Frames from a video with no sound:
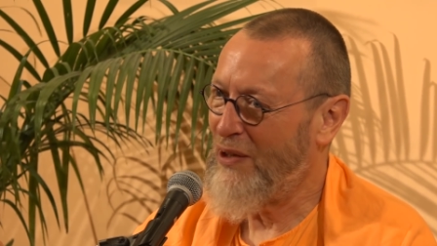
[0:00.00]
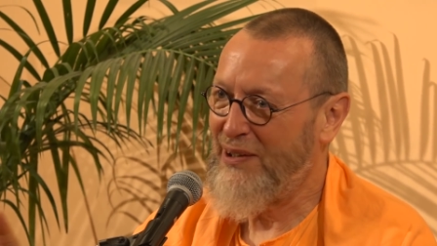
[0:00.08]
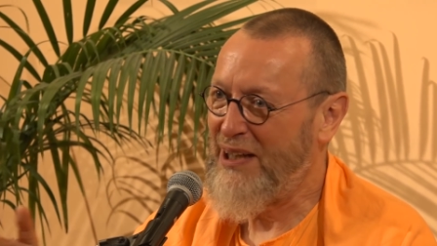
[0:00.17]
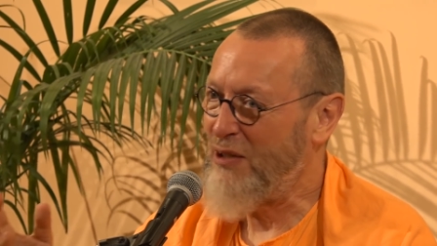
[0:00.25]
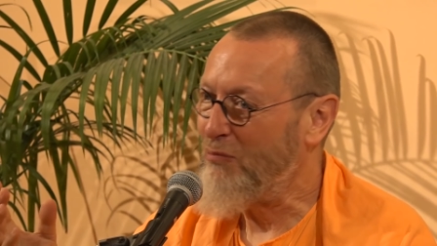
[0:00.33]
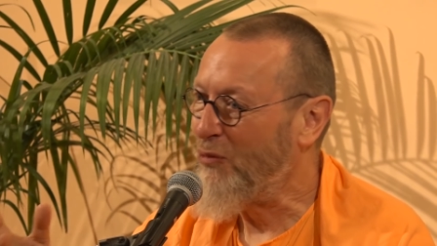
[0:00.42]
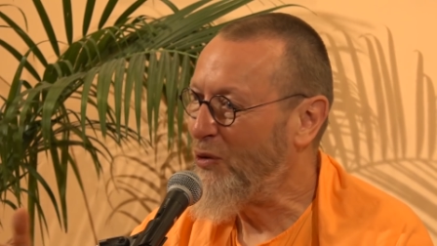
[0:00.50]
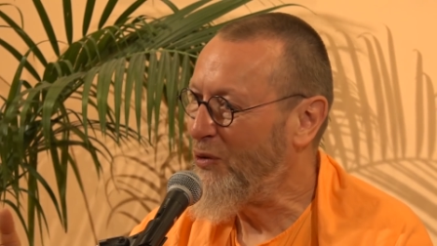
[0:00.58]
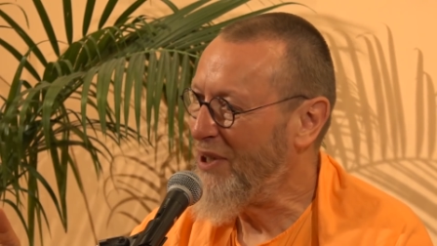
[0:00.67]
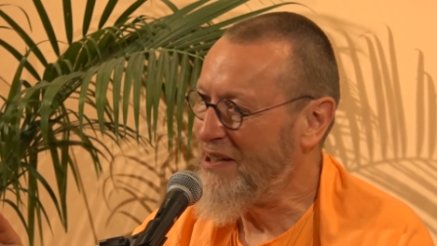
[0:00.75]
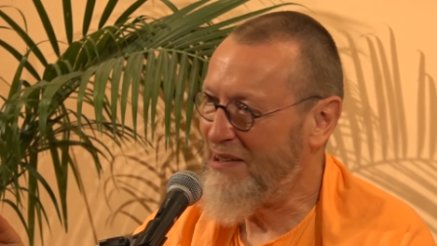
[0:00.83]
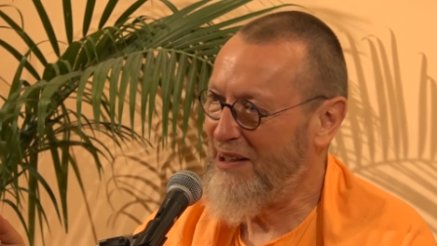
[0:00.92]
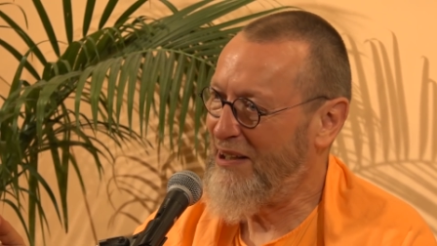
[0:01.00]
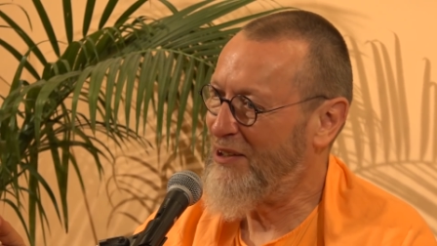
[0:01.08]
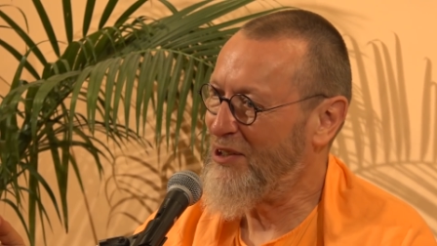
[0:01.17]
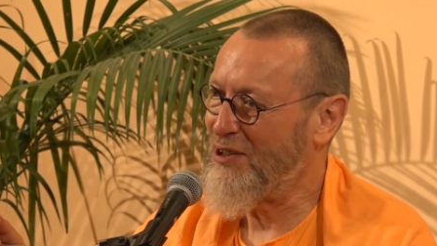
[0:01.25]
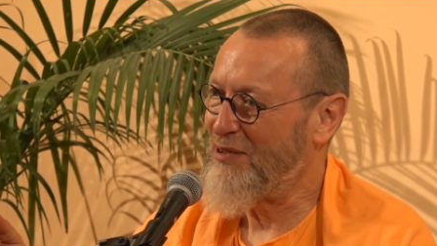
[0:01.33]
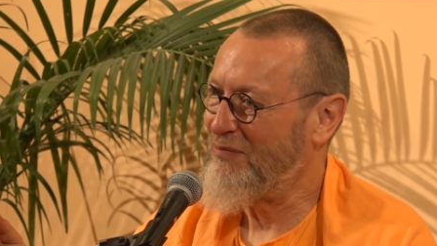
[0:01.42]
Nothing more is
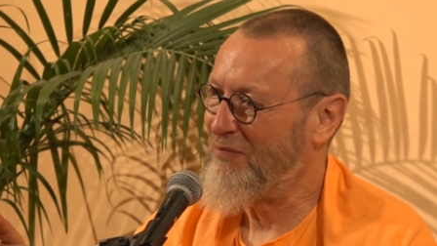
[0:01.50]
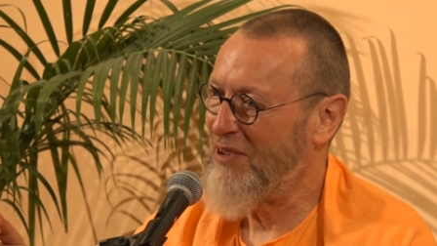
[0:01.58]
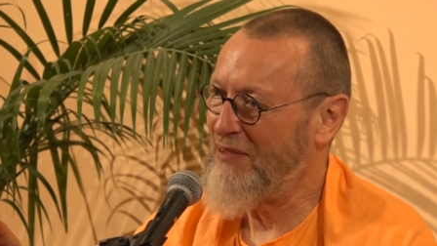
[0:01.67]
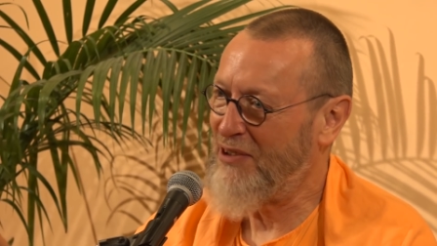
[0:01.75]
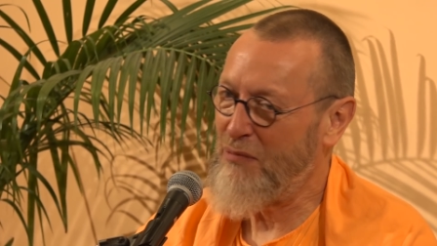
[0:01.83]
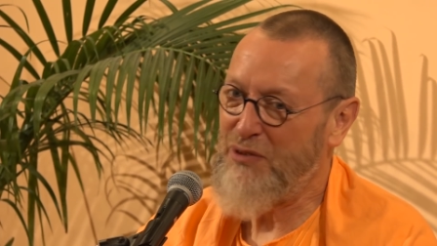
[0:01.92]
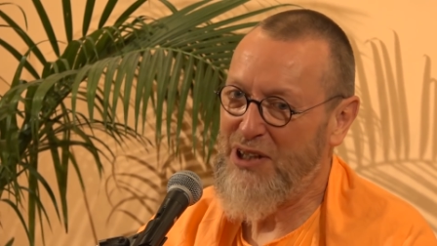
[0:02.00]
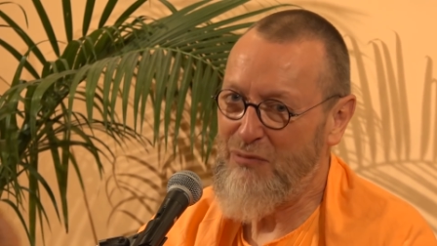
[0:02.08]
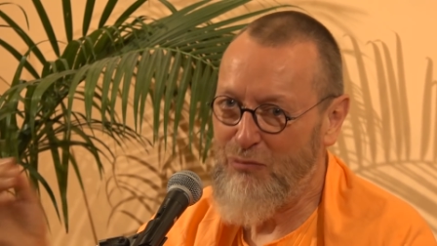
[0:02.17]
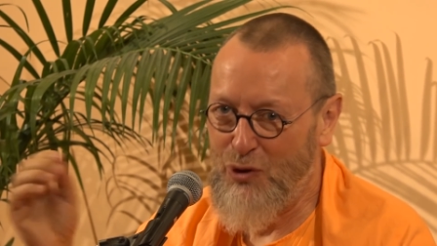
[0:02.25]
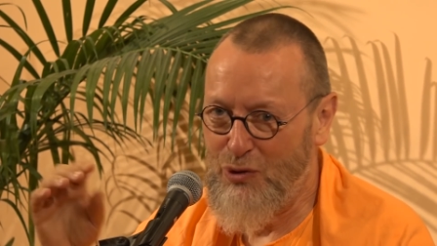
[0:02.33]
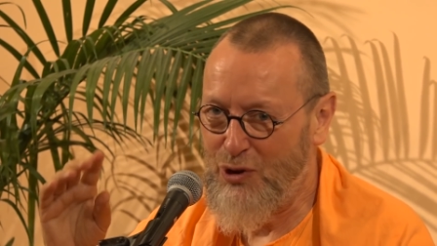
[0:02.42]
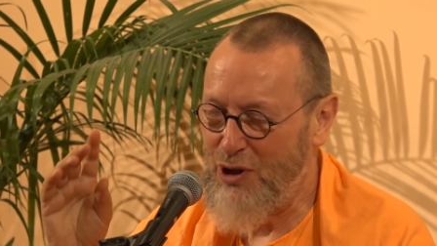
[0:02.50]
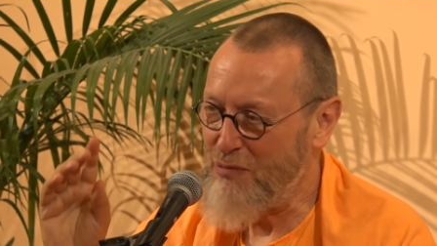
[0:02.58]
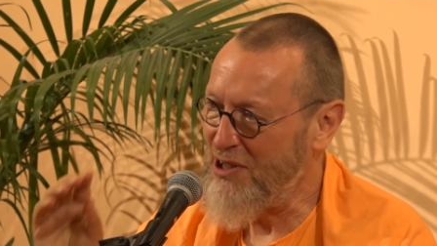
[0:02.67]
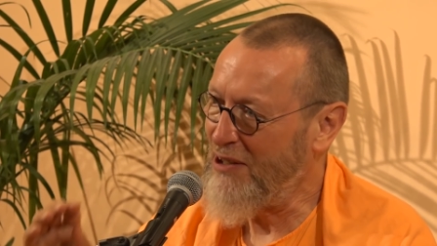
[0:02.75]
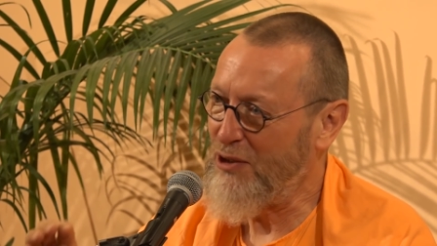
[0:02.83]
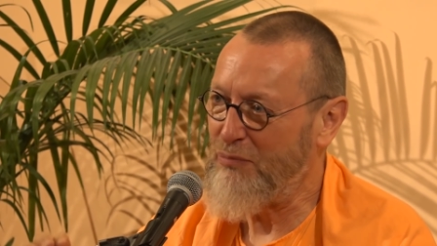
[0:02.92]
needed. If something more
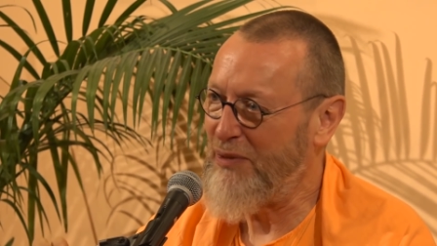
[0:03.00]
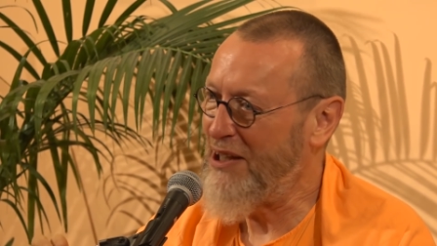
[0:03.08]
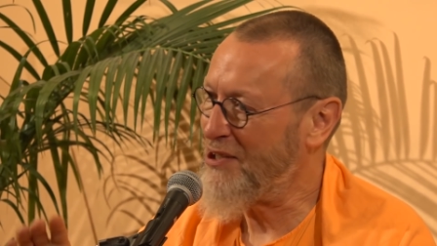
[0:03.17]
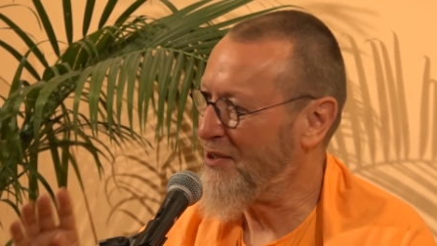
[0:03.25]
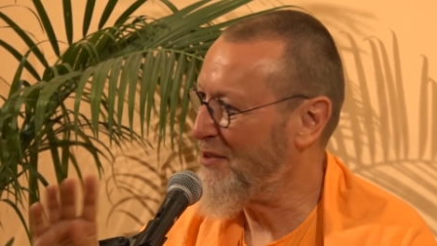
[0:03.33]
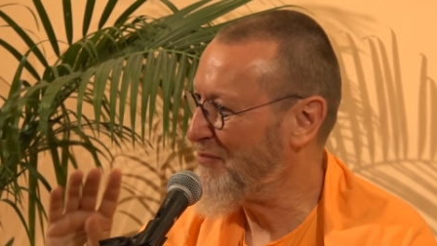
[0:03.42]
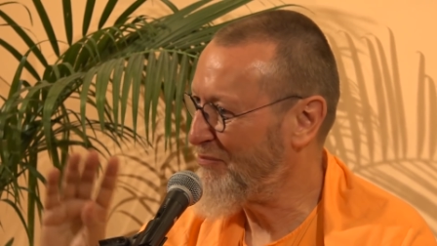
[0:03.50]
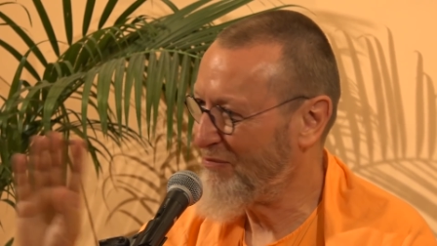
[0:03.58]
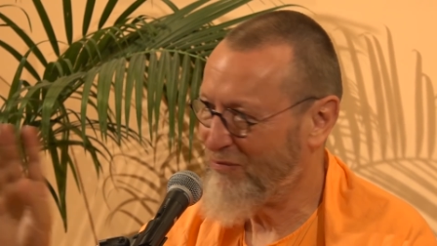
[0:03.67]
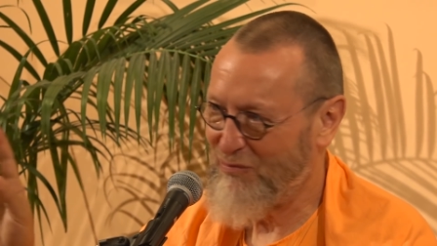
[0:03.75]
comes in the picture,